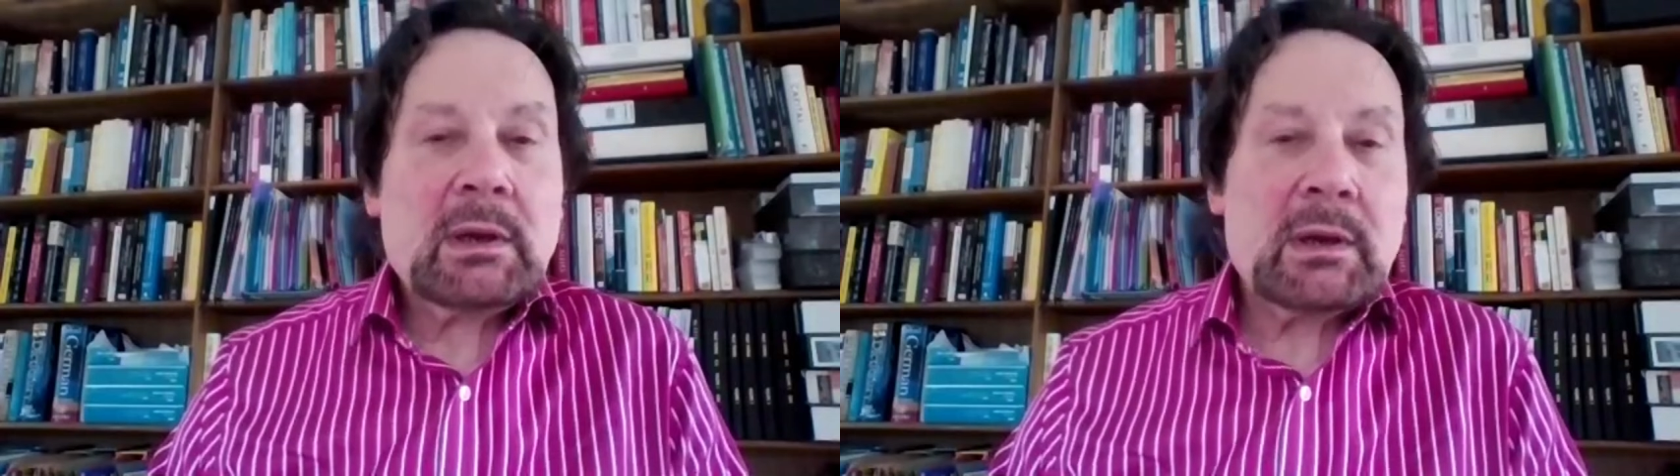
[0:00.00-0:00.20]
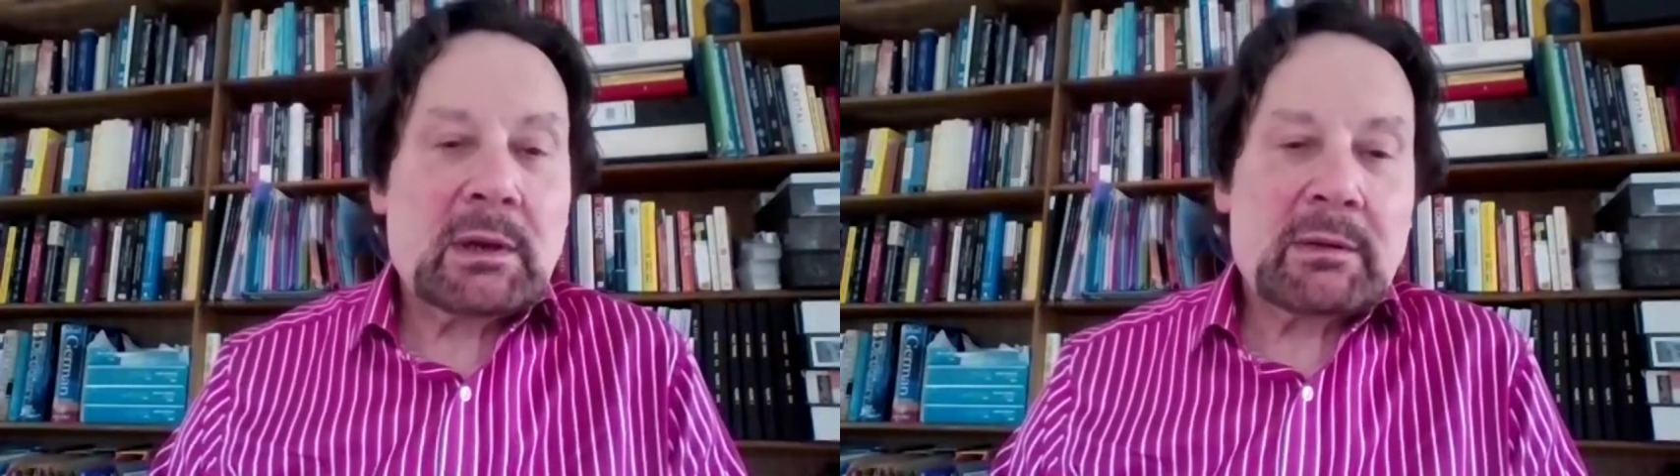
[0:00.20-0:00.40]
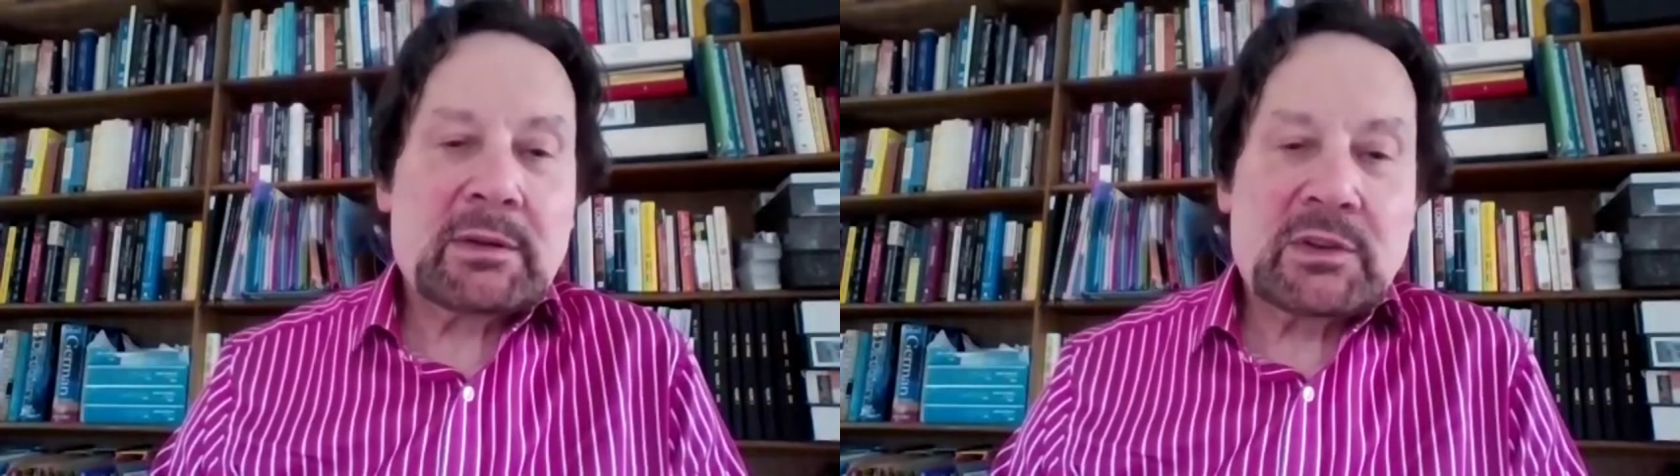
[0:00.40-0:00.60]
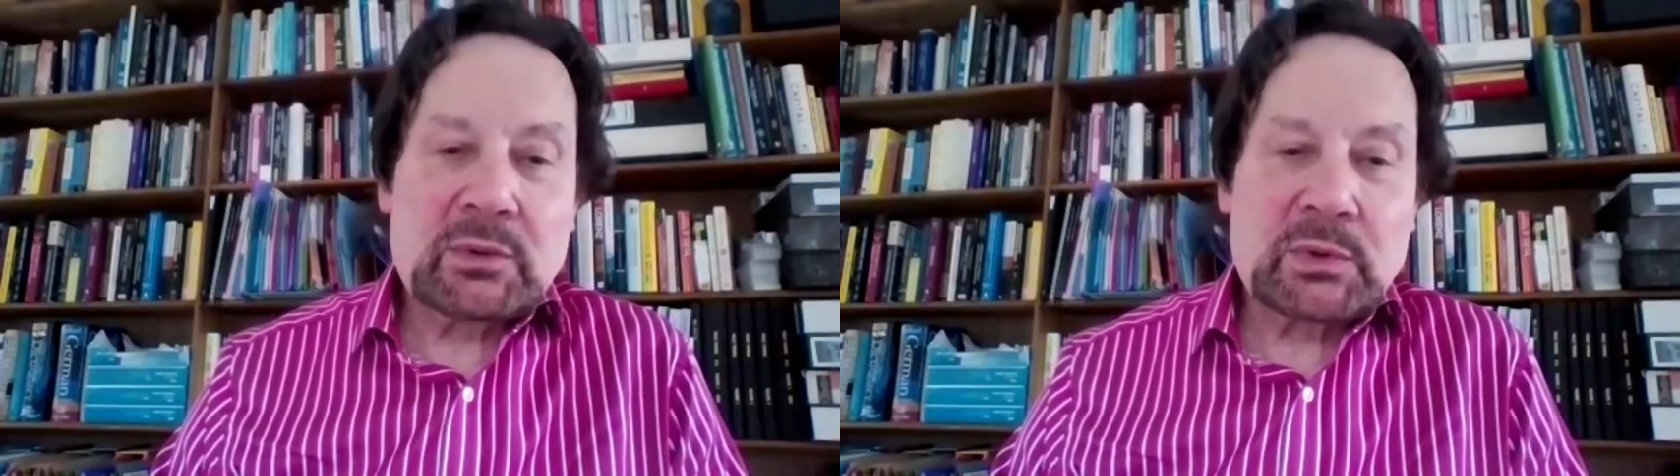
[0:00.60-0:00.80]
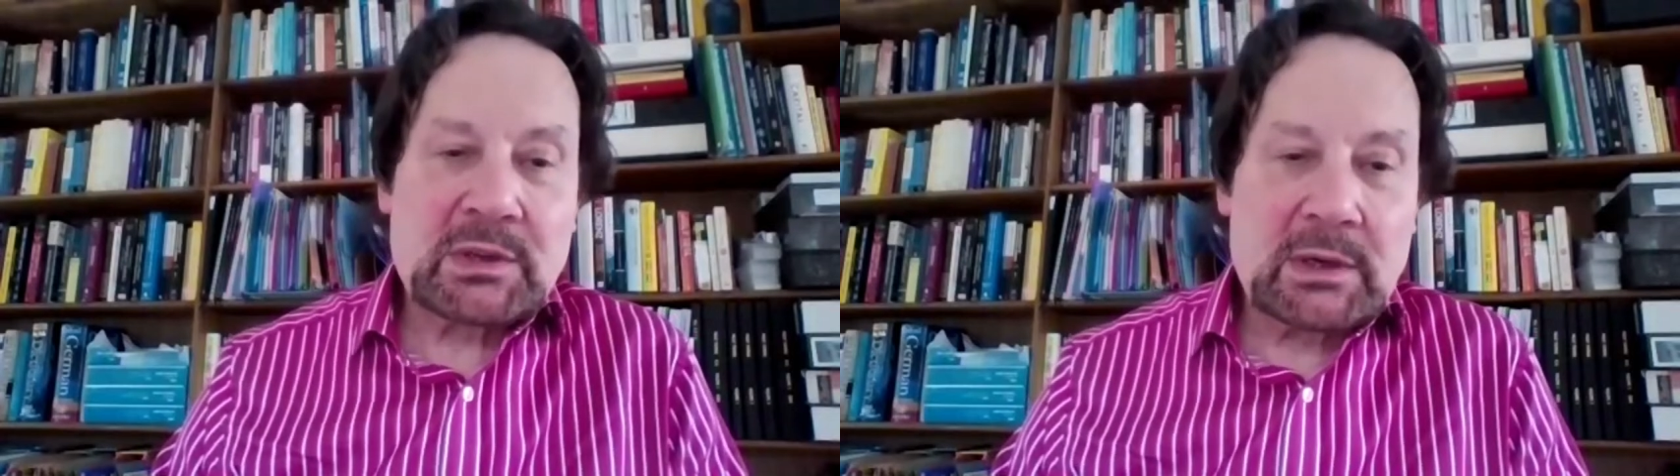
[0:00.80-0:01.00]
uh, that
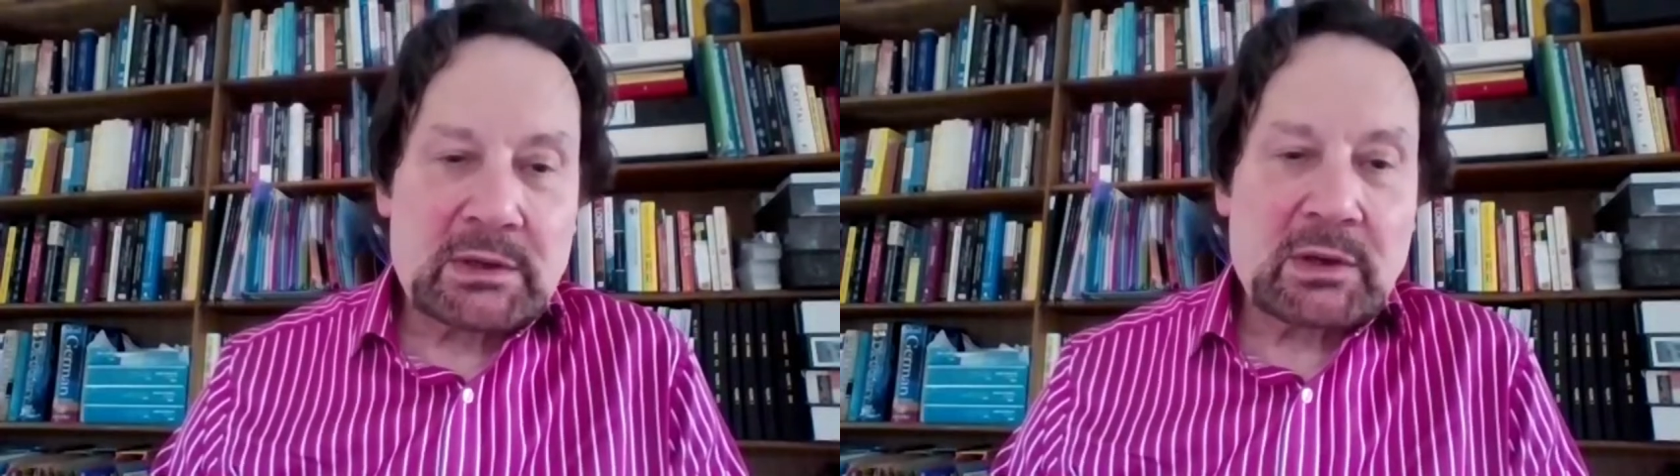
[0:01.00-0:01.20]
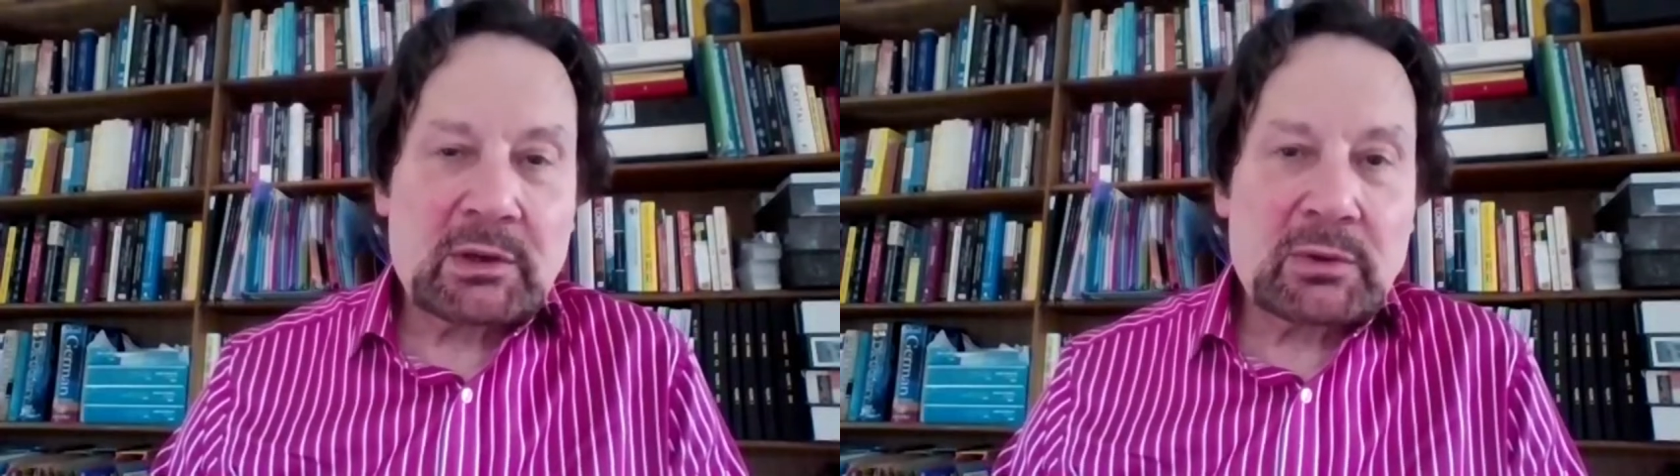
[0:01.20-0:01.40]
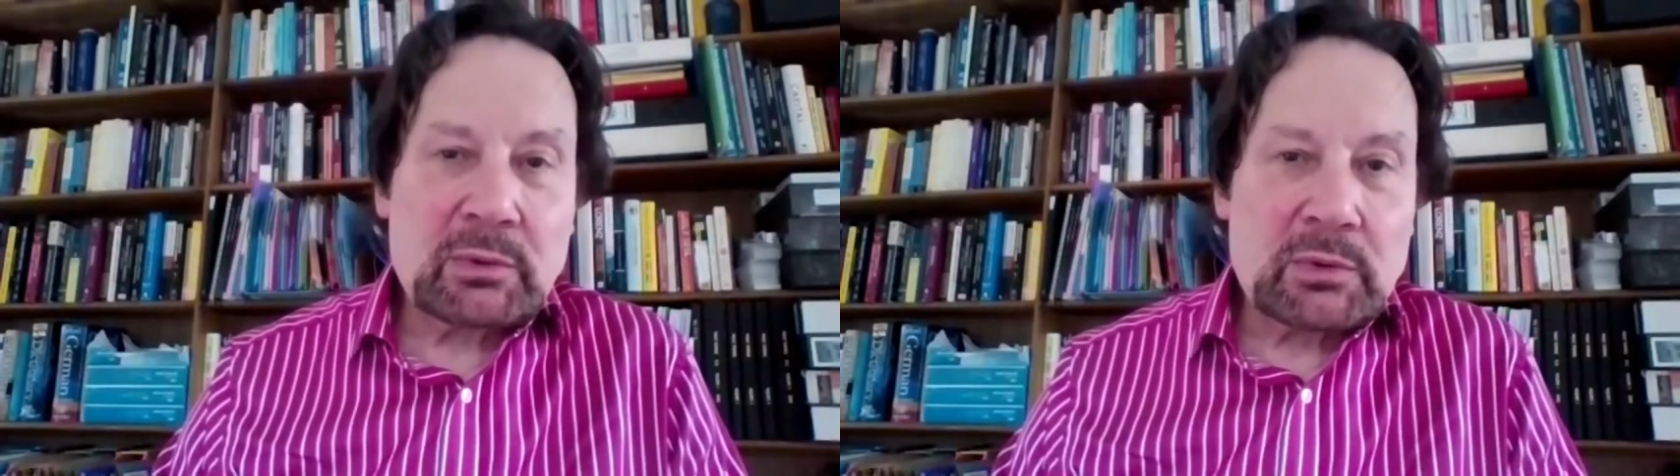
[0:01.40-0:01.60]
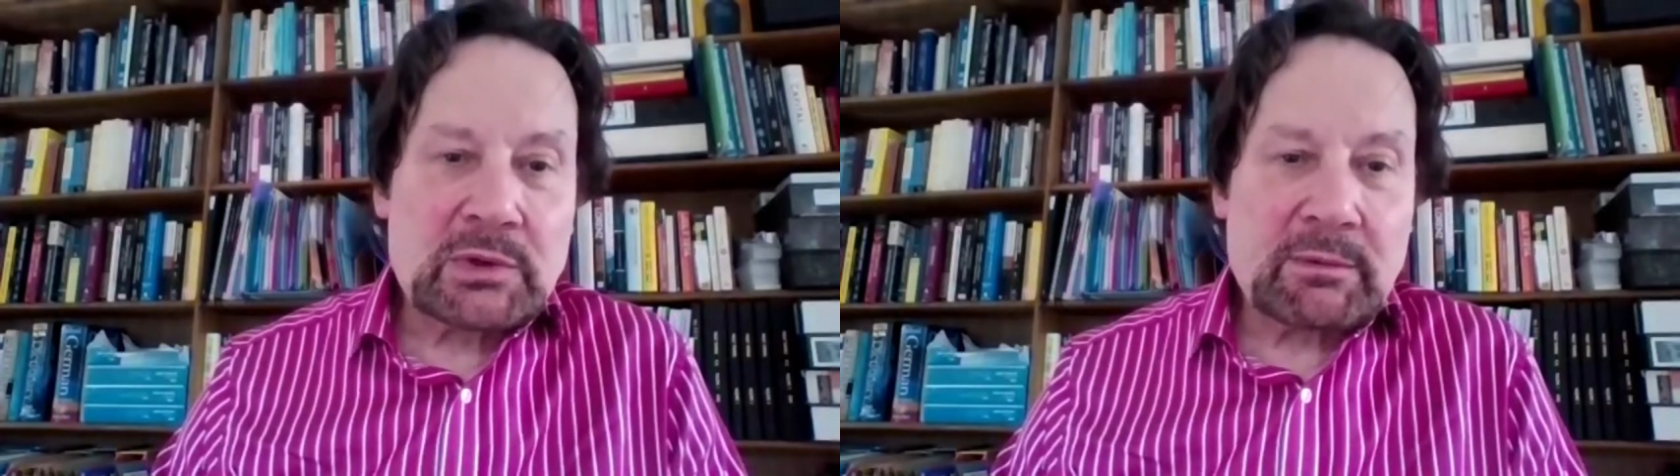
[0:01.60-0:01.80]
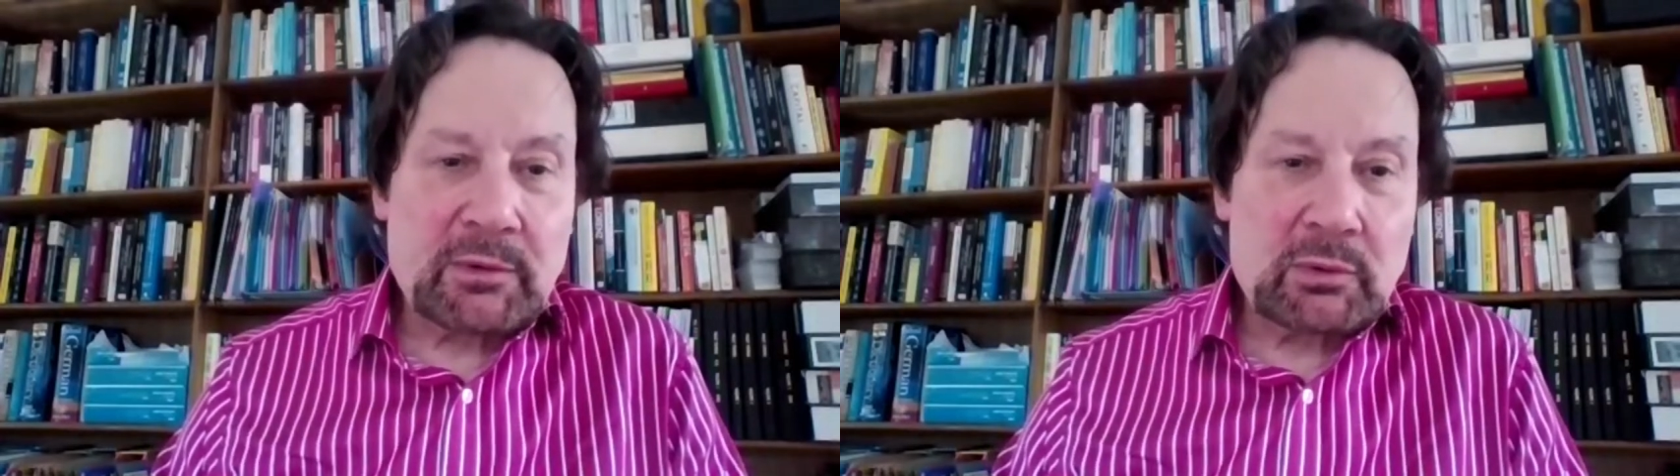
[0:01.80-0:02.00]
you stand to
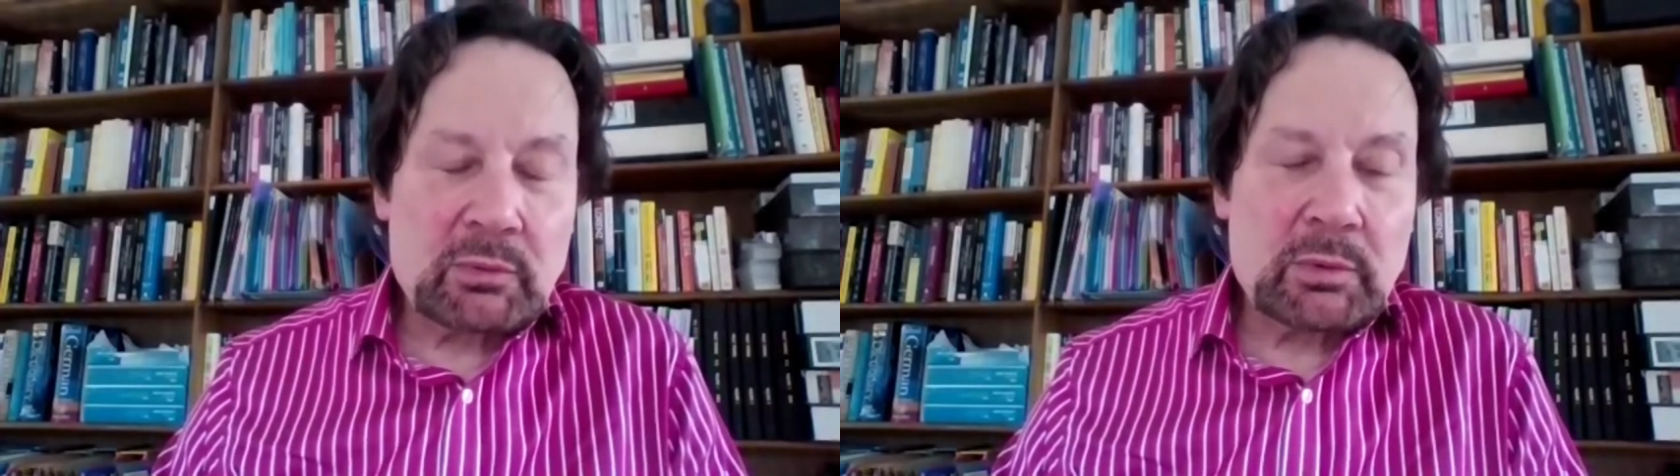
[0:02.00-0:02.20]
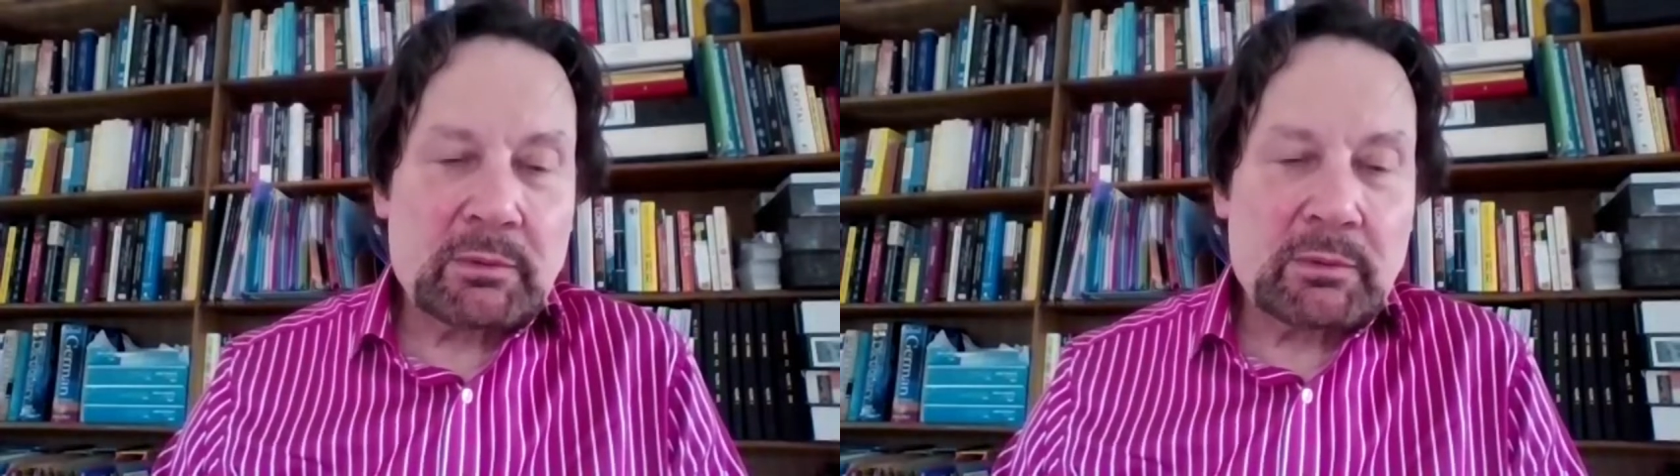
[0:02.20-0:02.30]
lose if you